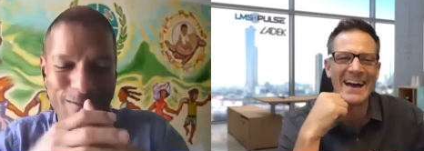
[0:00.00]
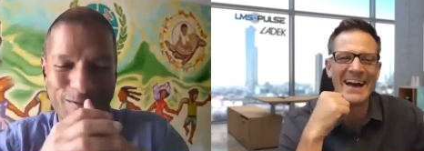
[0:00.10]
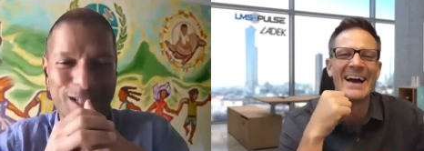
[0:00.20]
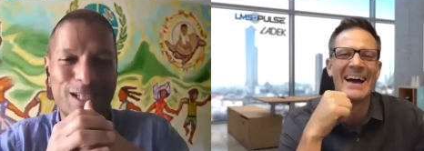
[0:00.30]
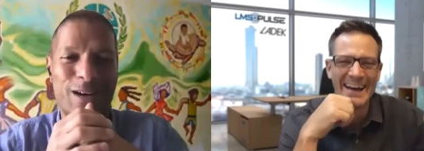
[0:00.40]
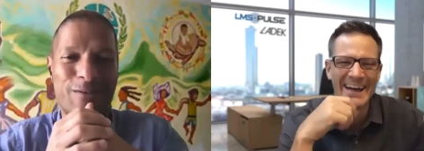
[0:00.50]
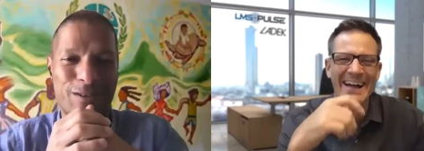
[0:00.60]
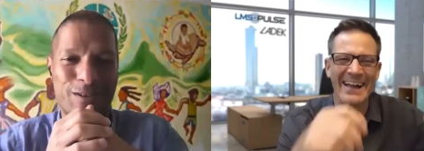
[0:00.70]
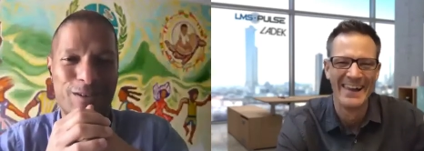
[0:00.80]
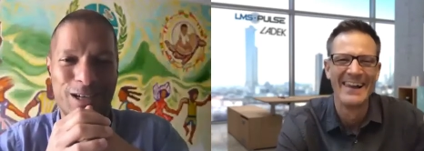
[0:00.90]

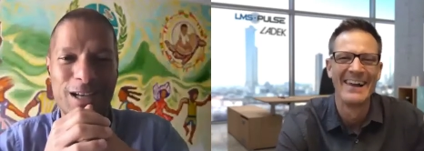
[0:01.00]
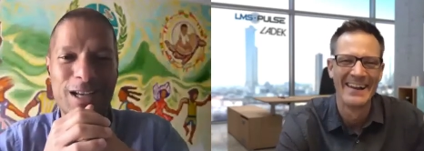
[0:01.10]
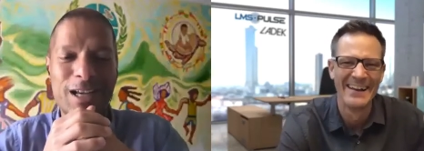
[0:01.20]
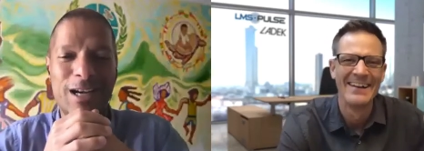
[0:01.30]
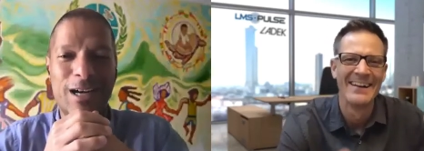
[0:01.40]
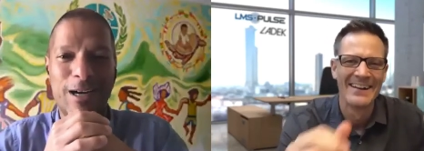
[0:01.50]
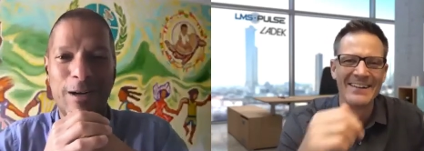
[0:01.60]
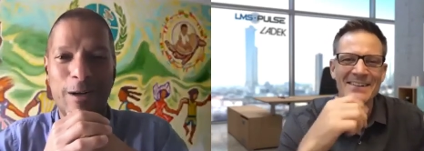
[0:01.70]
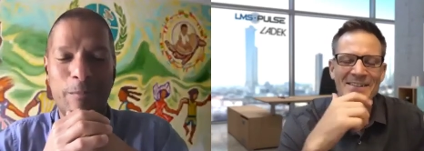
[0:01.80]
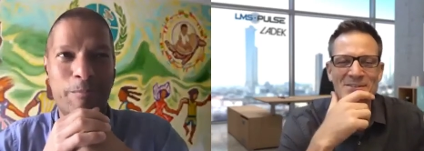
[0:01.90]
Speaker 1: discovered
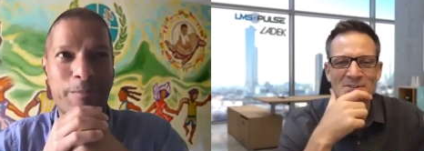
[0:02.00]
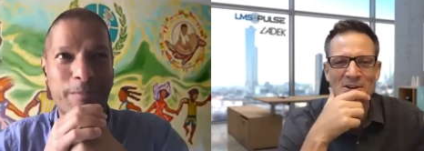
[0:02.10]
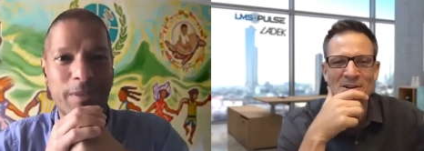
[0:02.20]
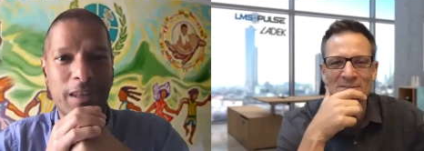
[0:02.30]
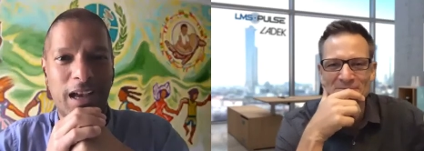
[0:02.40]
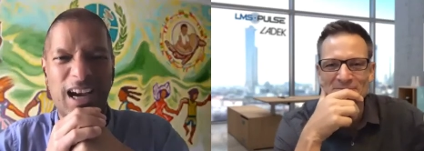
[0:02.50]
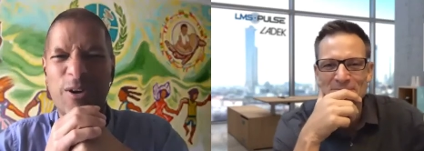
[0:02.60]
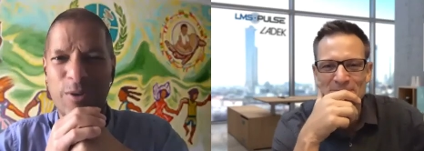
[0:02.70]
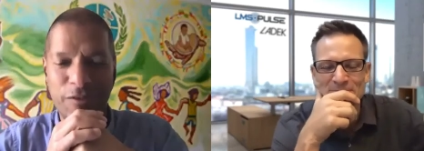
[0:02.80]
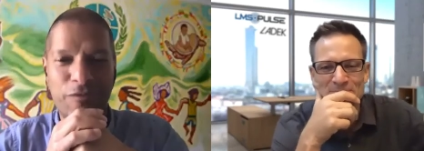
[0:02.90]
um, sure. how
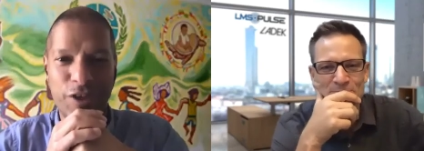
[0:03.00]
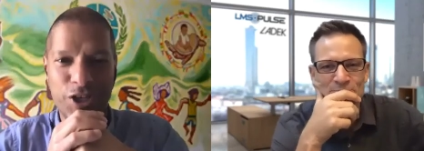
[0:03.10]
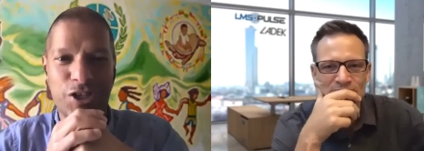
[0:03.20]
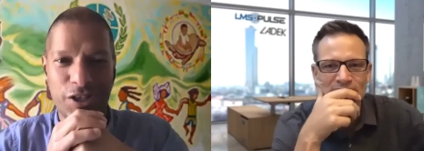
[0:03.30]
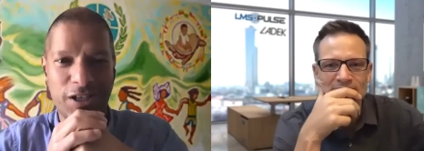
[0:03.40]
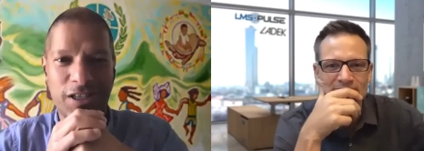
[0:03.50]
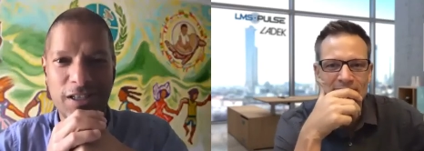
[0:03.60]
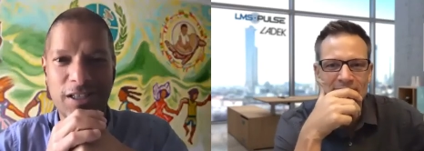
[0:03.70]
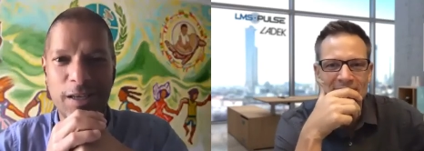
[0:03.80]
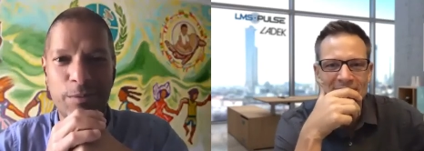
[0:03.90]
efficient
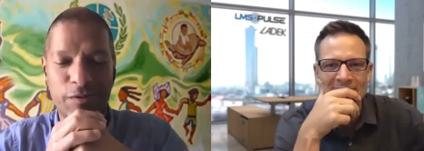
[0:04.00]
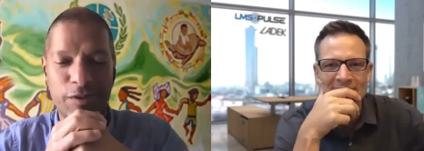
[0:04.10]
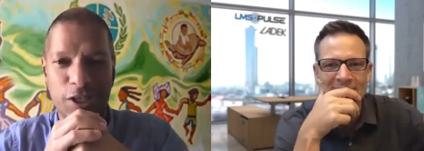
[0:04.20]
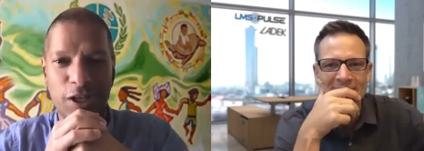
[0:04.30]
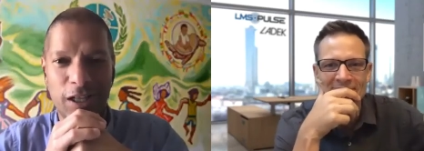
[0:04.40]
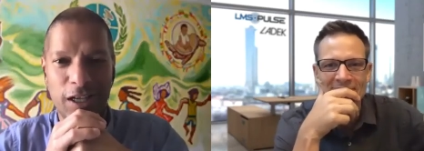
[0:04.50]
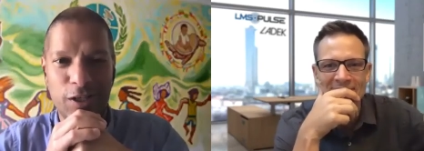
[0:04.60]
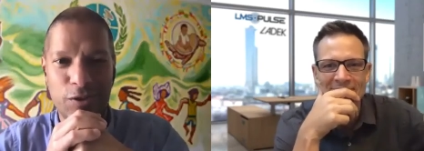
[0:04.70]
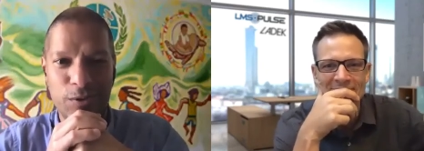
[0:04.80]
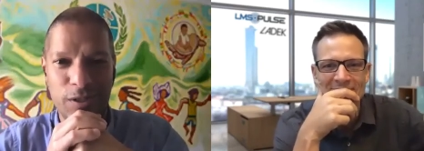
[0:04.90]
some of these online
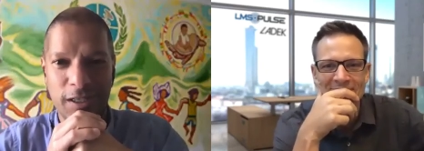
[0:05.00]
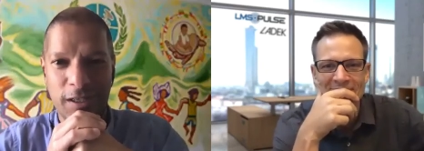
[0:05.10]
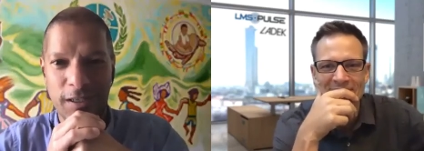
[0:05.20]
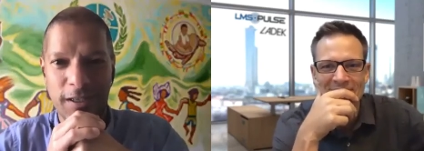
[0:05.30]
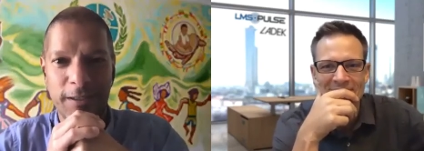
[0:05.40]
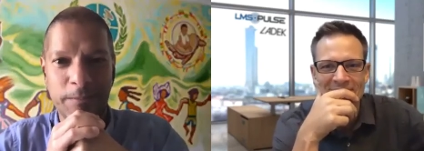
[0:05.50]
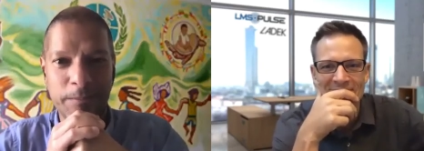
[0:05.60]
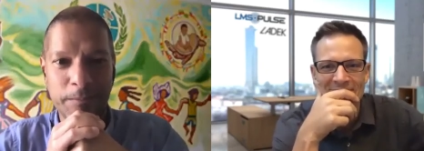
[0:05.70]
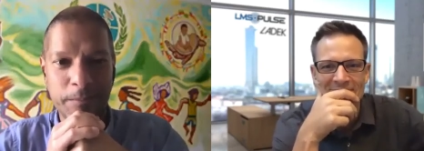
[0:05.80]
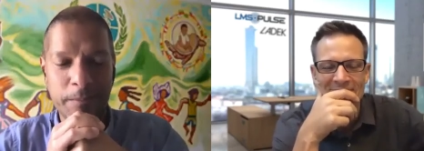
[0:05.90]
tools are. Yeah.
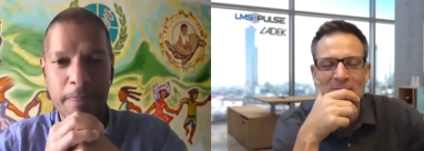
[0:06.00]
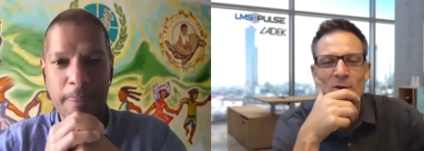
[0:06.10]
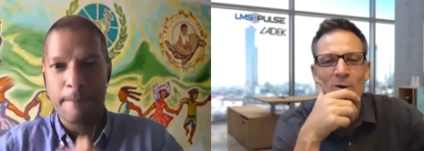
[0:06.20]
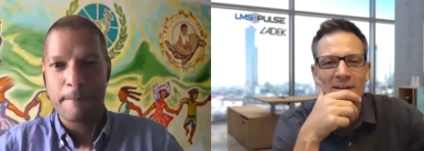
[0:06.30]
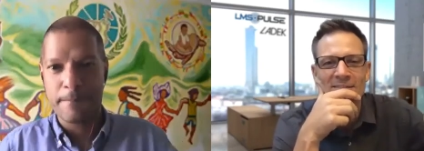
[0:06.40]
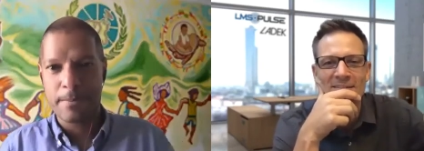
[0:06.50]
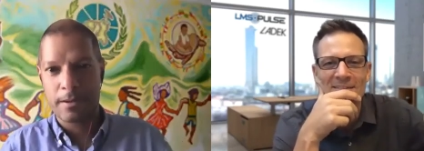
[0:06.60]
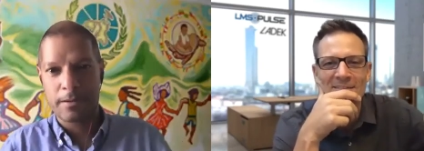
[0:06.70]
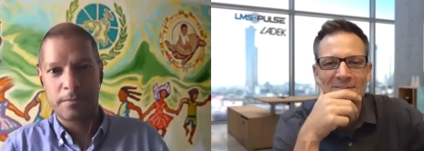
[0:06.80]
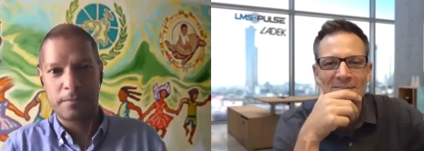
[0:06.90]
Speaker 2: Mohit,
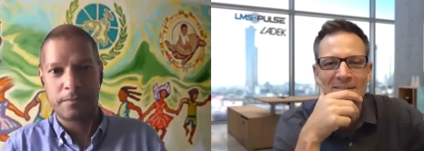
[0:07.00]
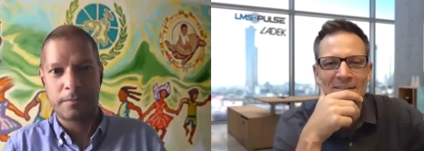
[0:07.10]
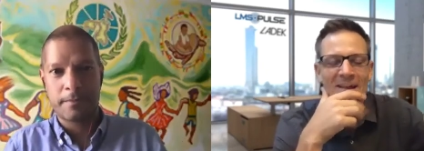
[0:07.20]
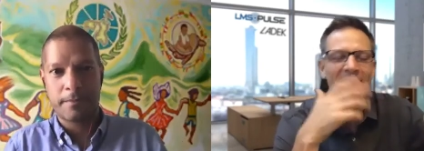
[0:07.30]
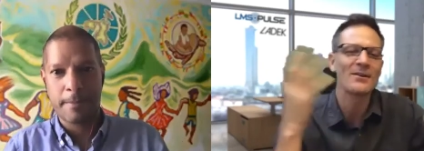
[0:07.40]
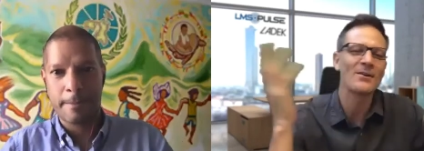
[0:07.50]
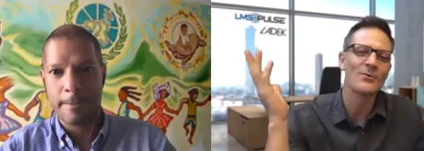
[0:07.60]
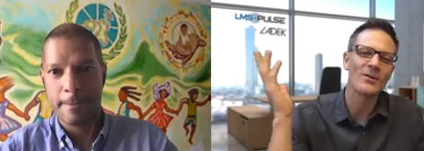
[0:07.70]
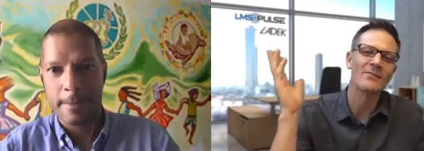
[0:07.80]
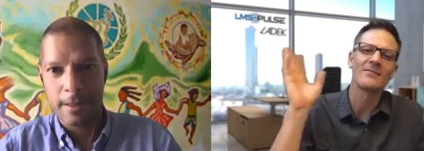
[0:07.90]
I know,
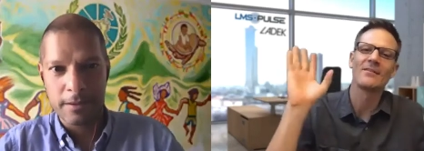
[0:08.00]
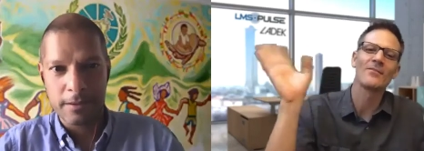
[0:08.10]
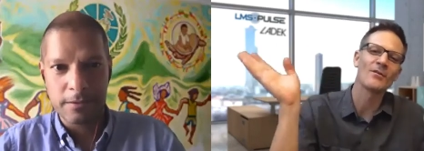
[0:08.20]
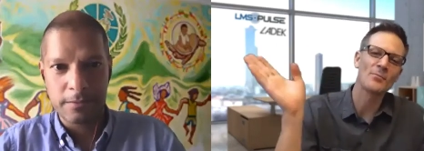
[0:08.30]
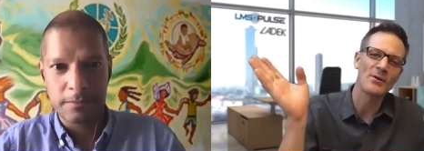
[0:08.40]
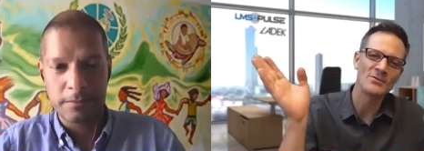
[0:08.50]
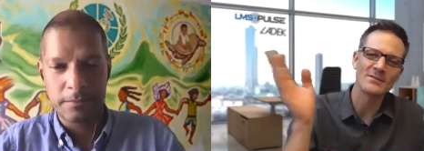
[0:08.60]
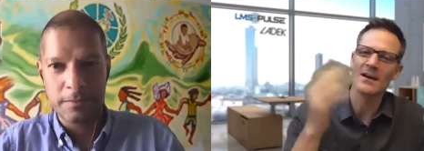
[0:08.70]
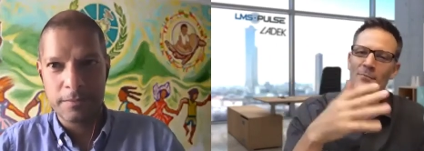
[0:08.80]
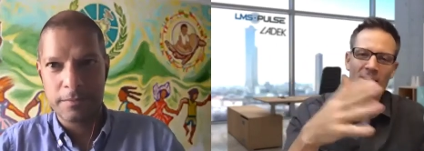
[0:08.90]
and for everybody who's
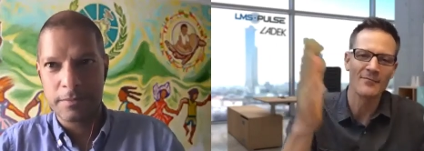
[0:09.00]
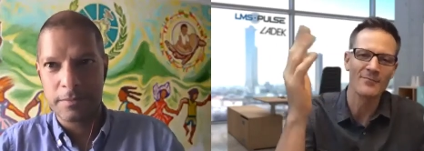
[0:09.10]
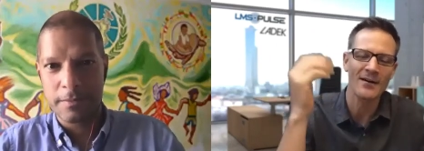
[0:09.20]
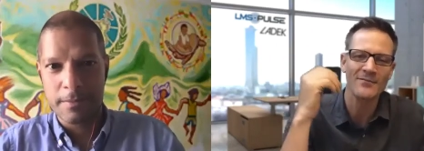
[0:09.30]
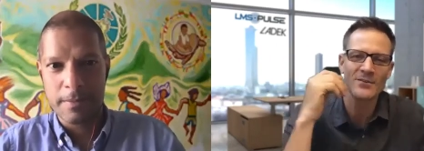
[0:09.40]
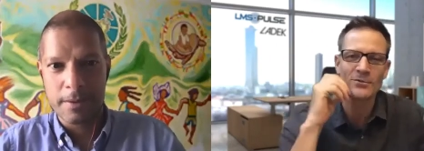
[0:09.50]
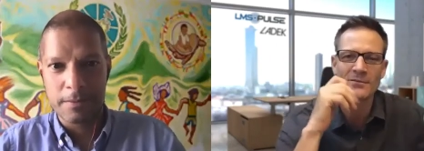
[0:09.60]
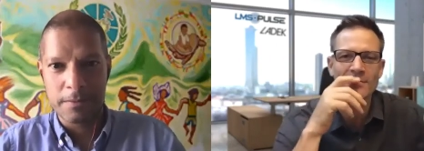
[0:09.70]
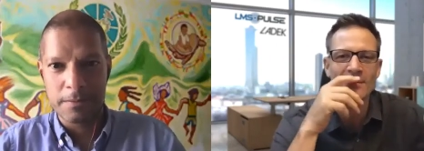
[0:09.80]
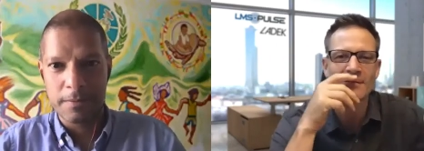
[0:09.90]
listening, I mean, I'm, I've known you
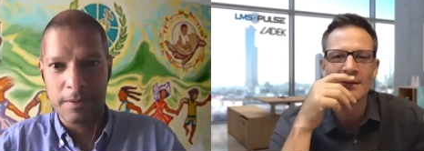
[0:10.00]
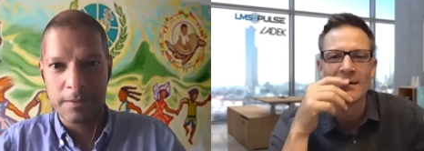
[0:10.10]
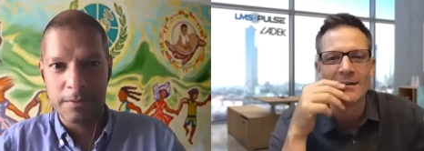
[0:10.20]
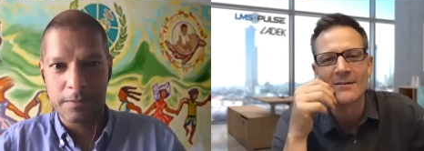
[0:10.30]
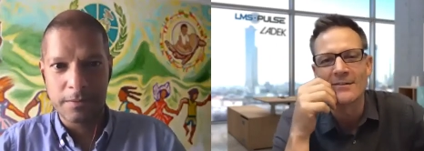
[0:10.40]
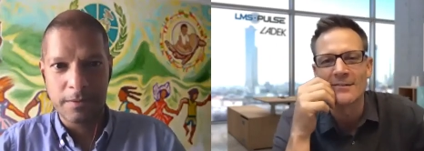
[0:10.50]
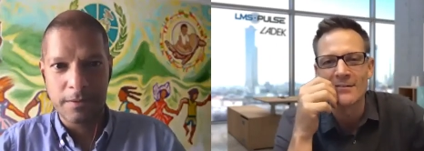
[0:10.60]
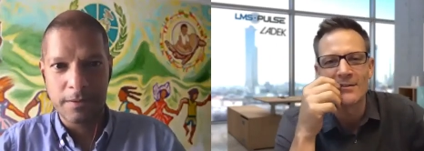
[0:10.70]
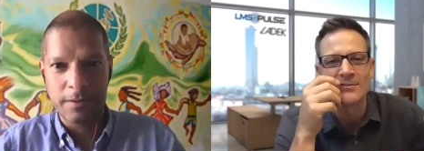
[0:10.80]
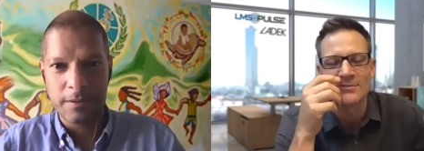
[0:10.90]
for
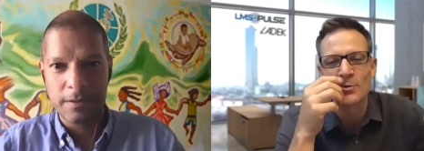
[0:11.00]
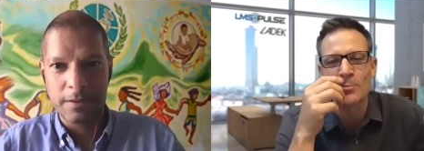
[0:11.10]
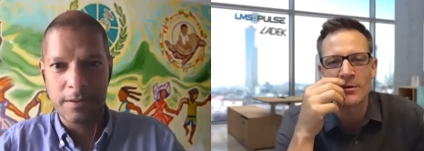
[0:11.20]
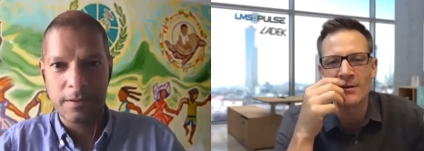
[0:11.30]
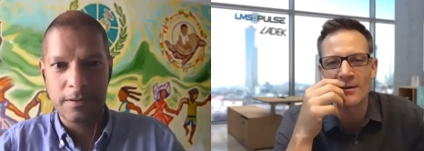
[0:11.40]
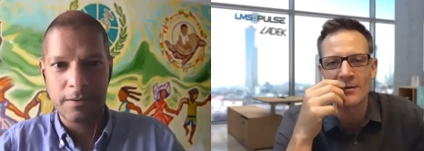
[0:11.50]
super, you know,